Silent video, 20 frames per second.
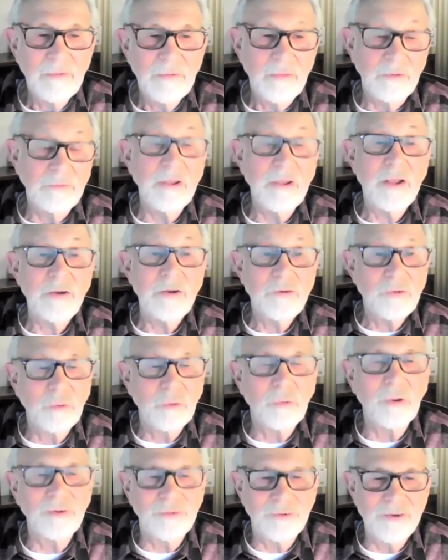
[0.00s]
The teacher
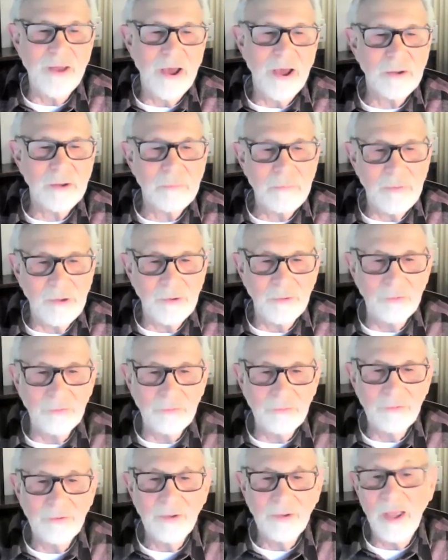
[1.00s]
was not
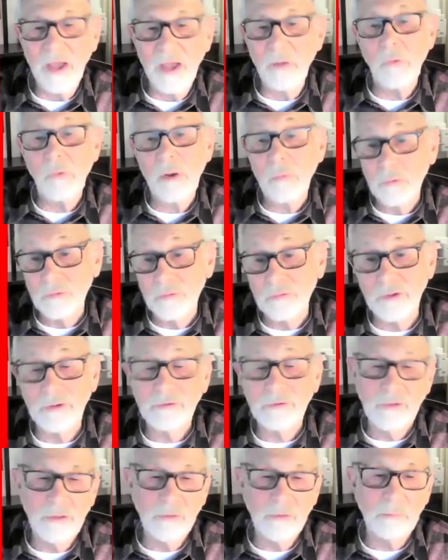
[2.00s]
amused, and we were
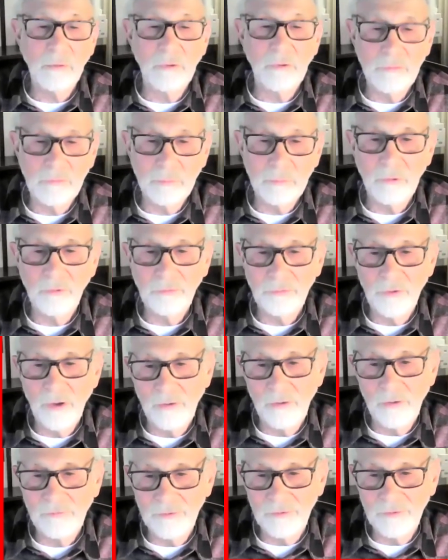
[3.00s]
sent to the principal's
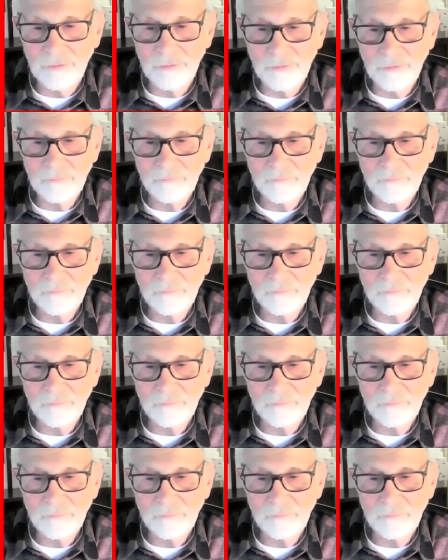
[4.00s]
office.